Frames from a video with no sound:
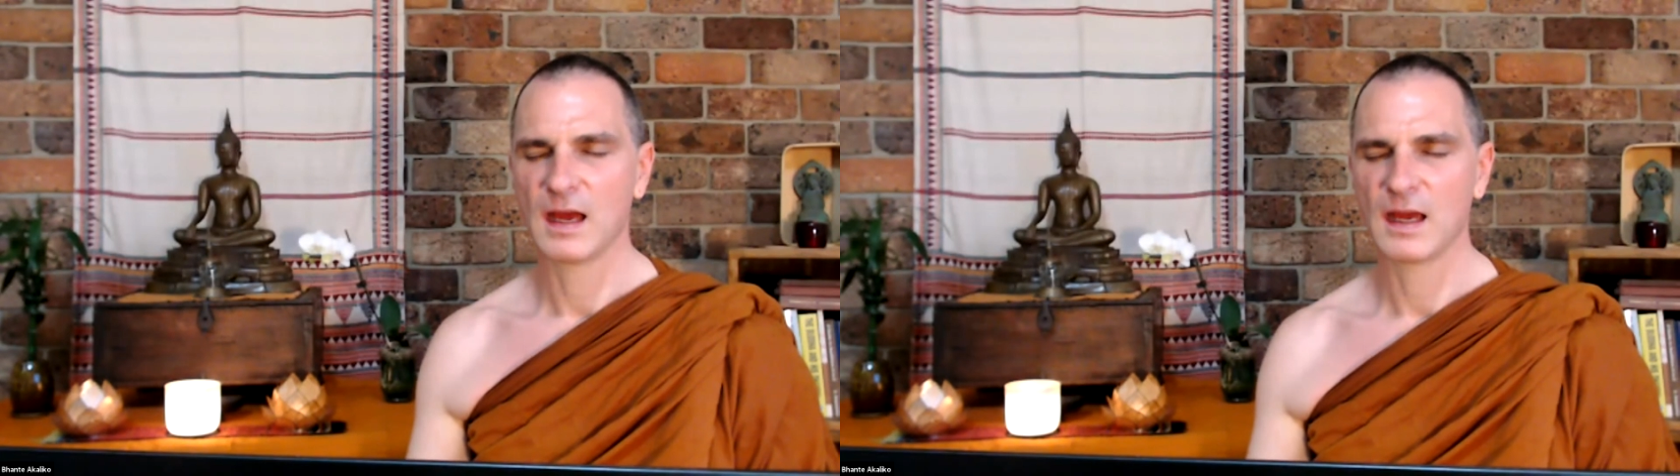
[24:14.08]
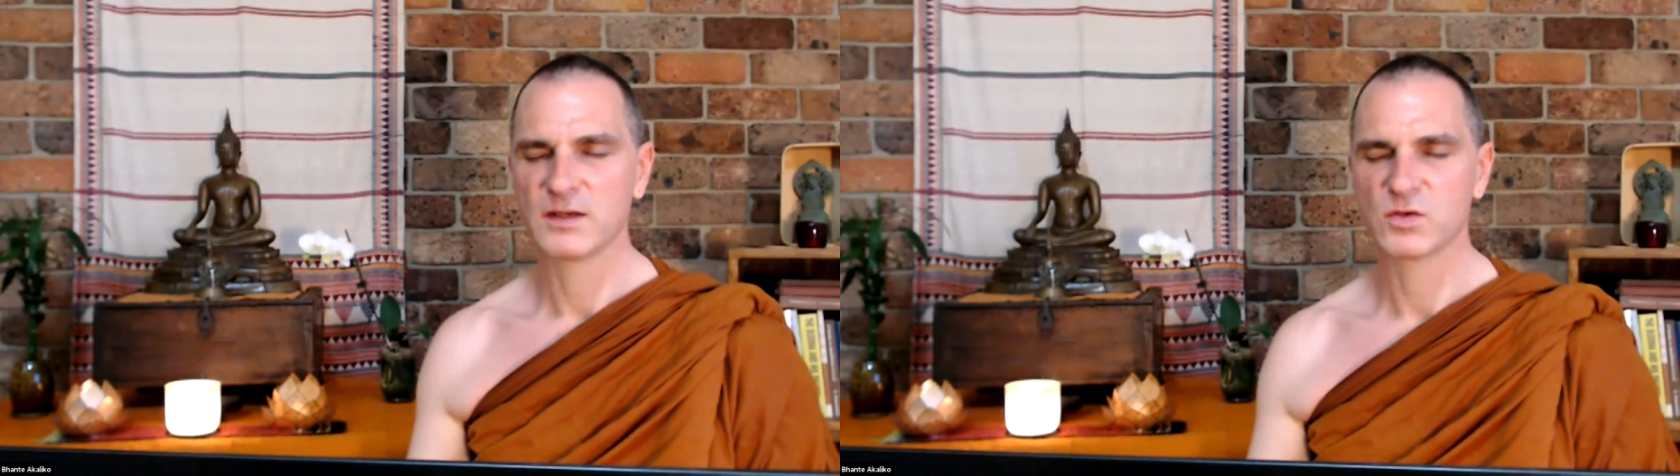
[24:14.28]

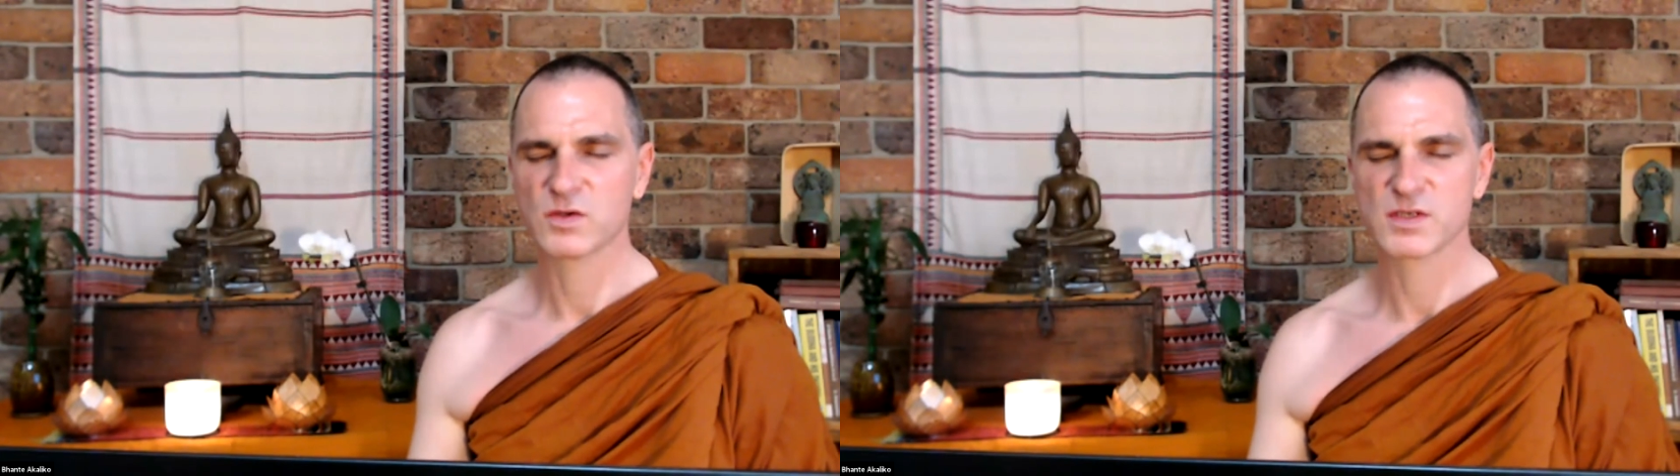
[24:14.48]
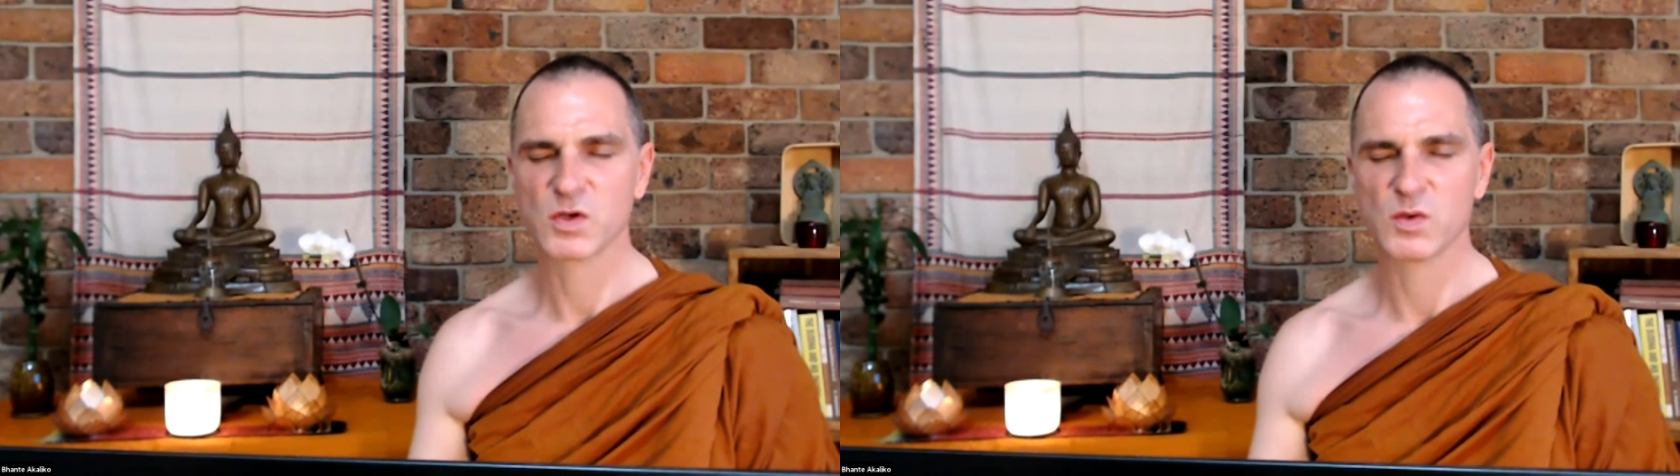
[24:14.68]
And
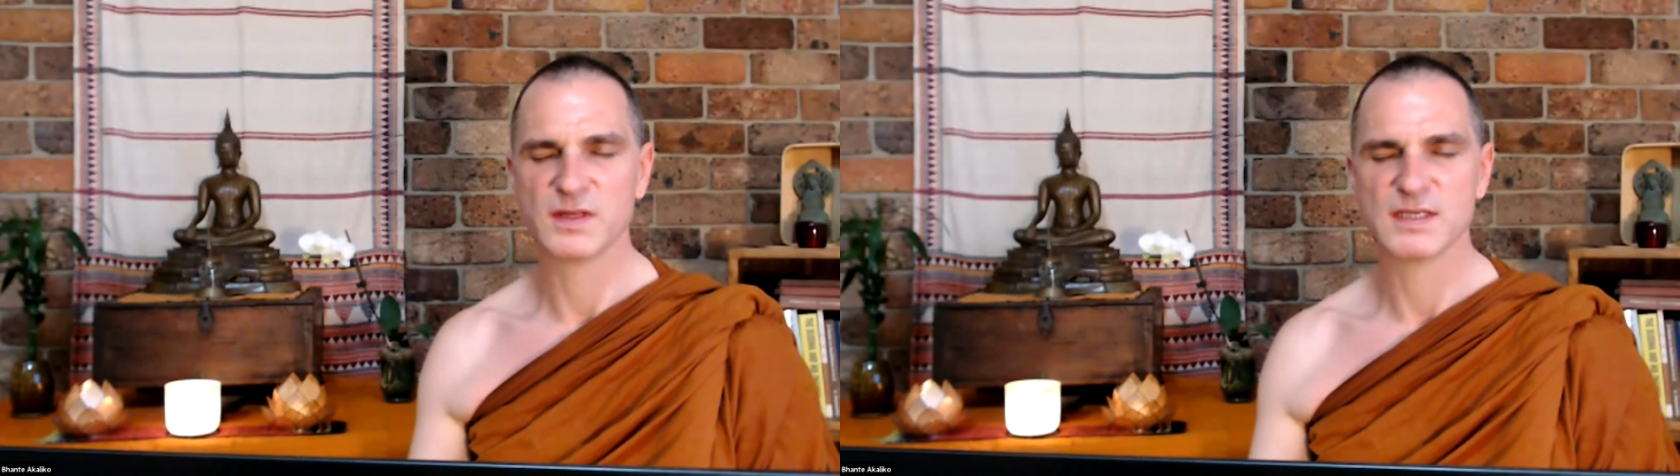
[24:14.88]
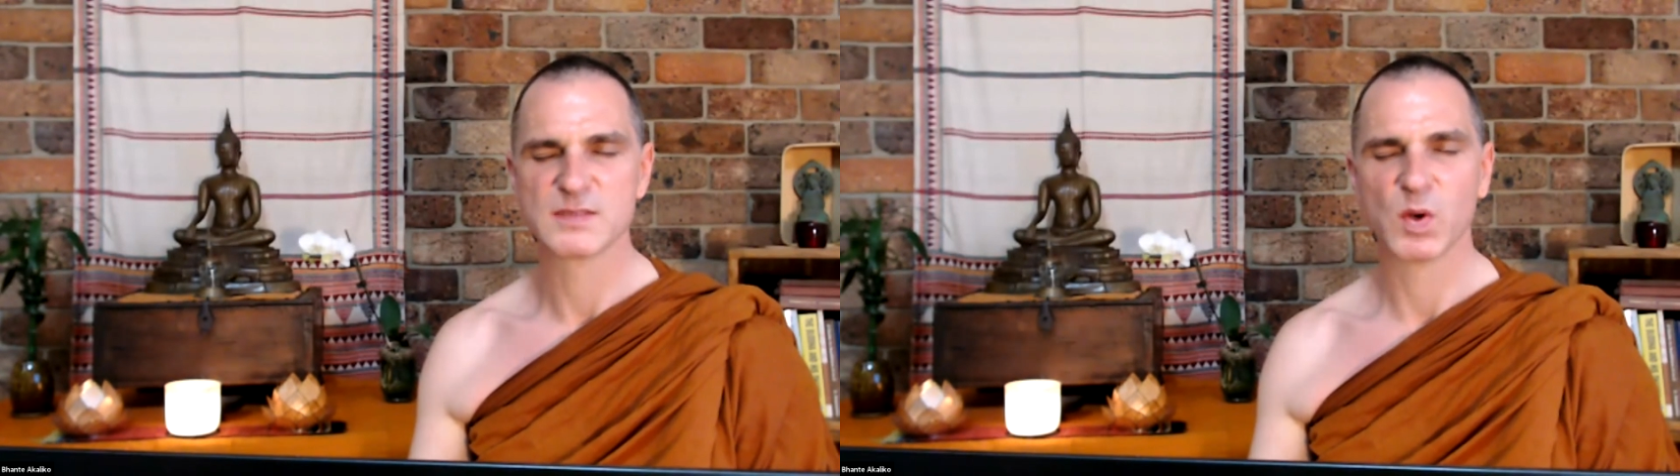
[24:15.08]
also in
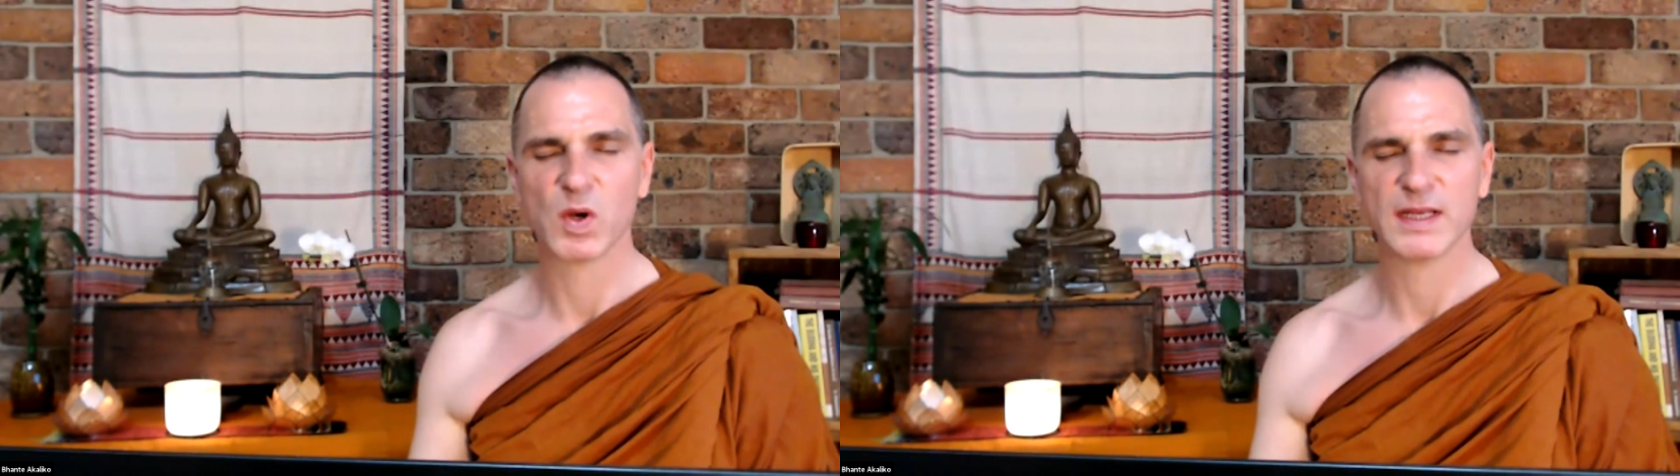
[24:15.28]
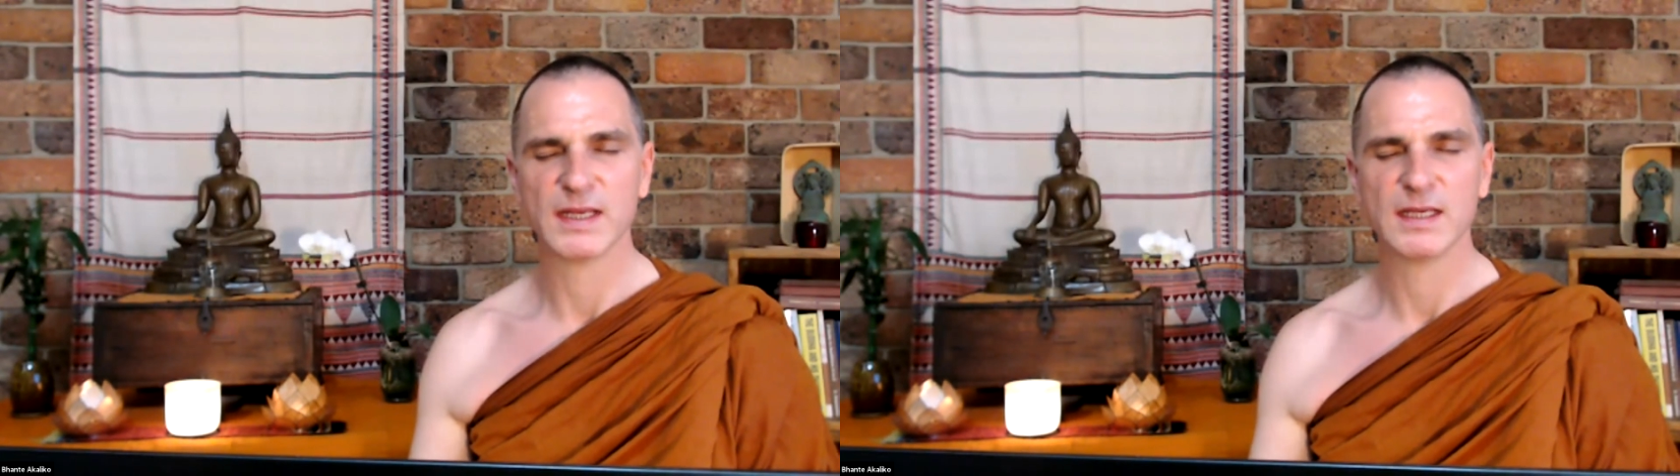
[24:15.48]
this
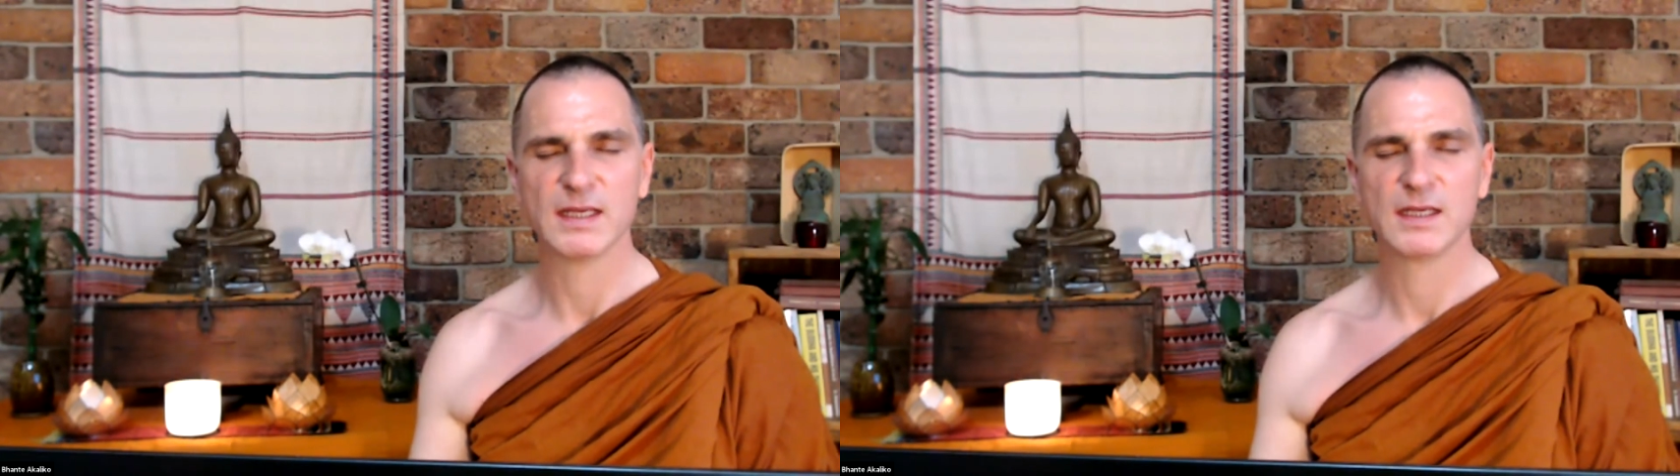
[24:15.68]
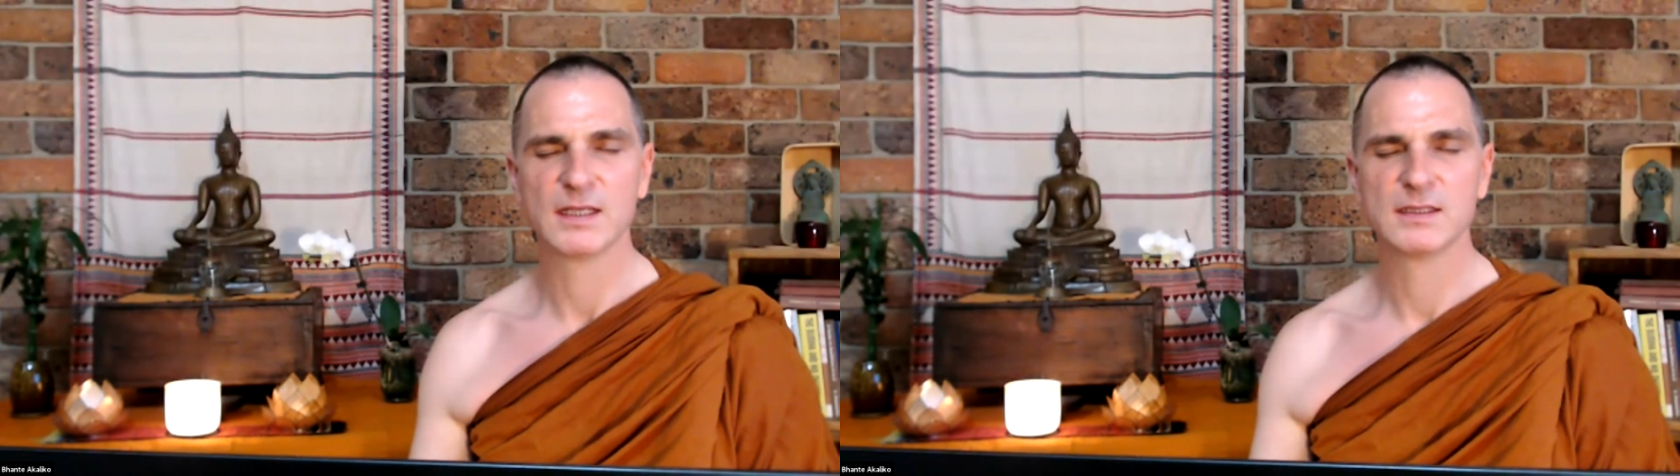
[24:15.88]

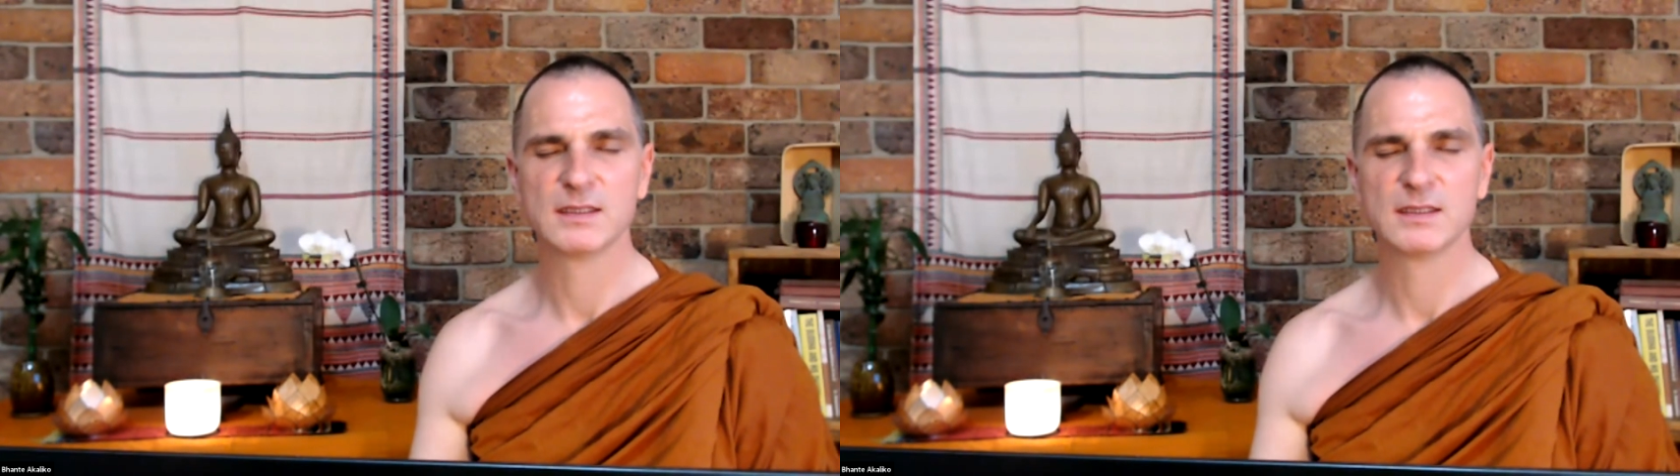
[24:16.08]
body,